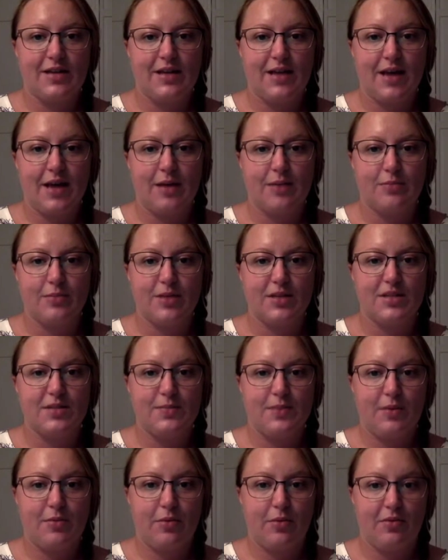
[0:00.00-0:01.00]
and must
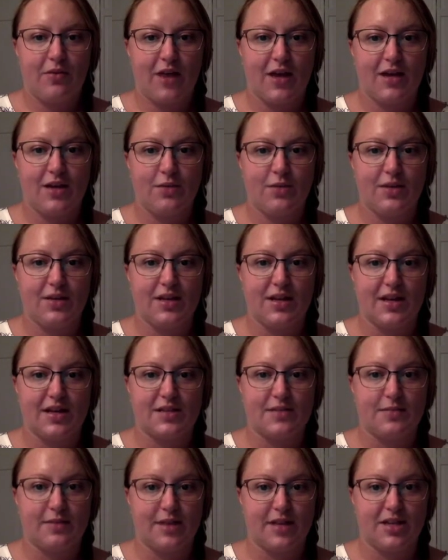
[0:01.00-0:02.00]
be provided with an
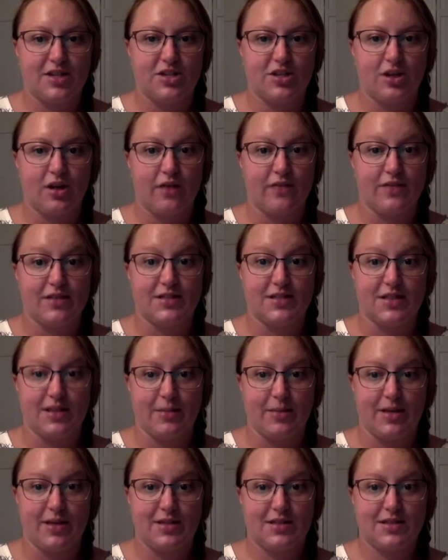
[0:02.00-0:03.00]
explanation of its
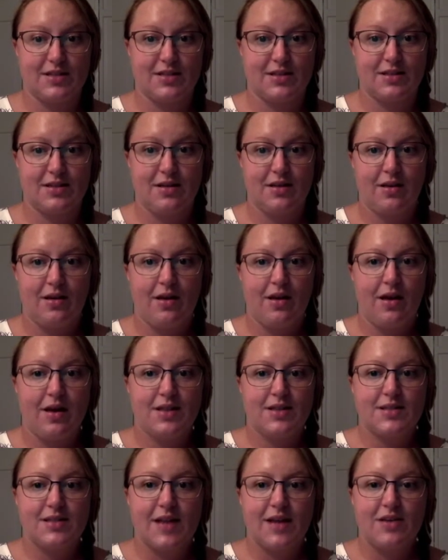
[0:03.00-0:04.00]
limits.
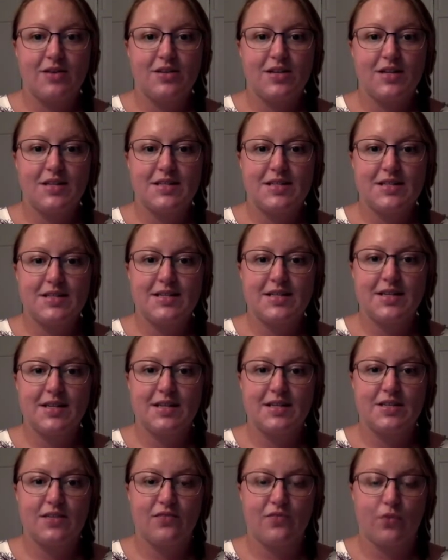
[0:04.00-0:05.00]
Snyder does this in
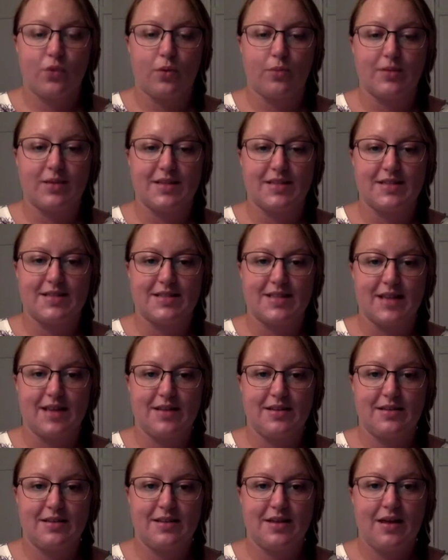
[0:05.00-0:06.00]
his informed consent.
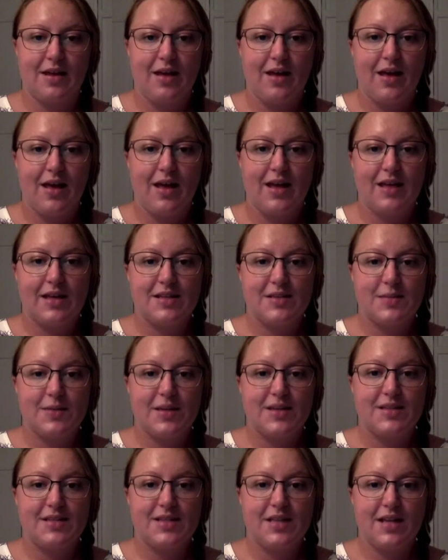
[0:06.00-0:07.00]
He
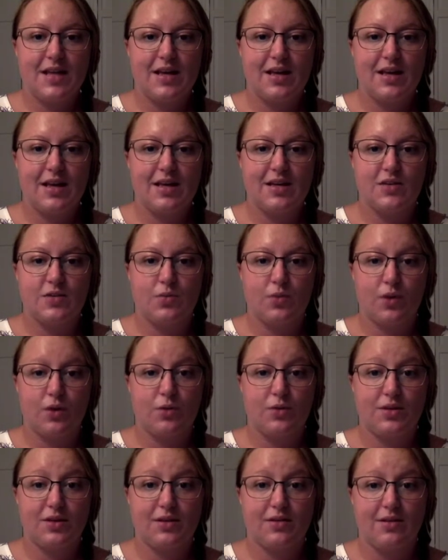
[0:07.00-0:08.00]
explains that his work
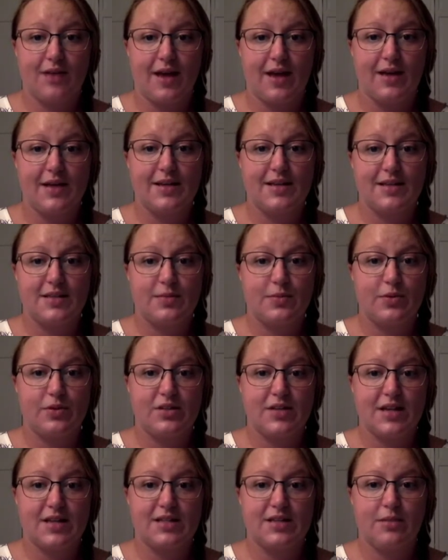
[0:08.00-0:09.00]
with the client is
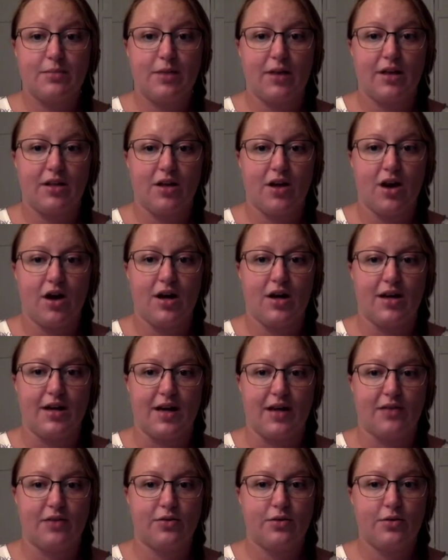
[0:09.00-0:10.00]
protected by law and
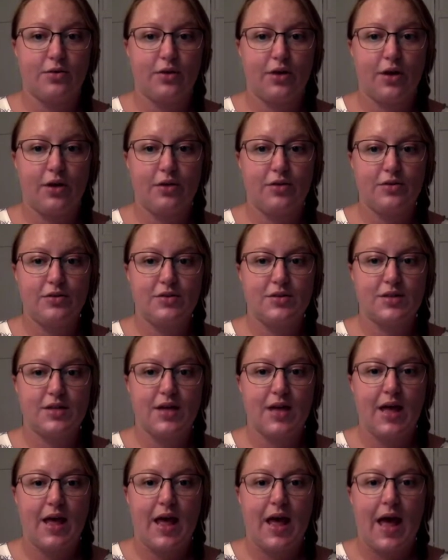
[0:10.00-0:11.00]
ethical codes.
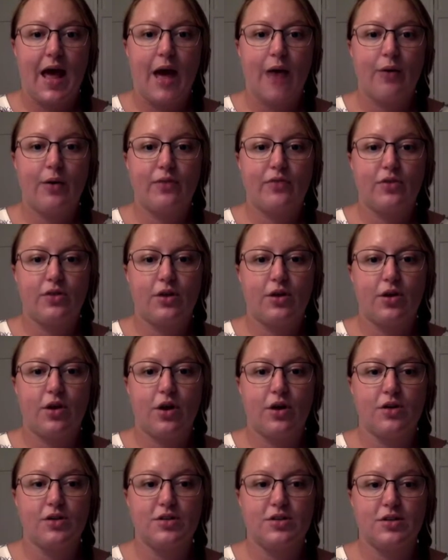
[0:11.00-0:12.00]
However, there
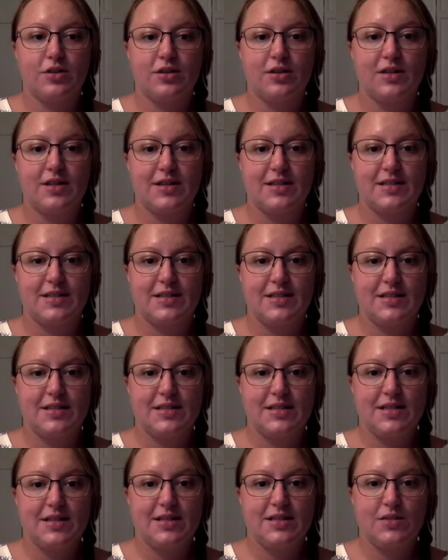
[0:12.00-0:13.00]
are certain
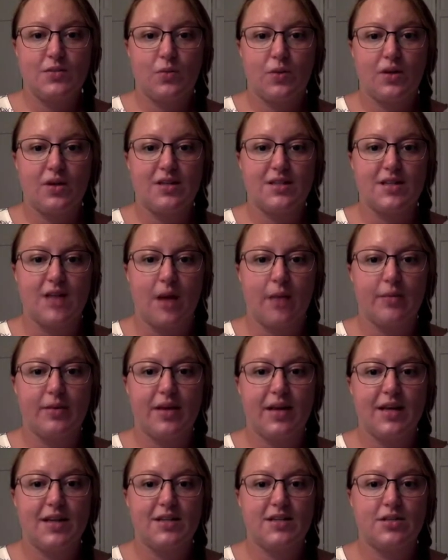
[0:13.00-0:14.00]
instances where he's
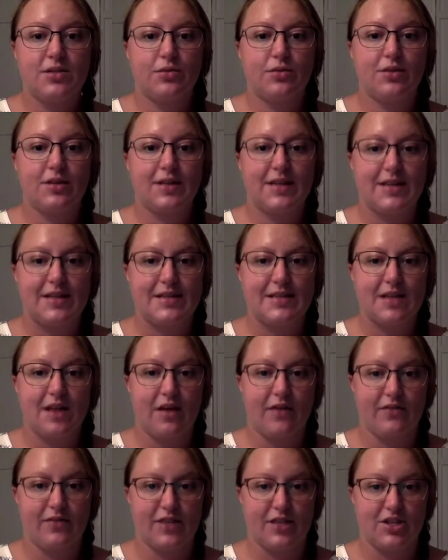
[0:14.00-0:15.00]
obligated to release
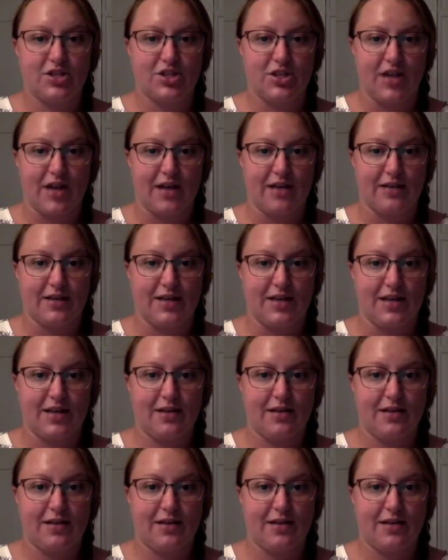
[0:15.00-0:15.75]
confidentiality.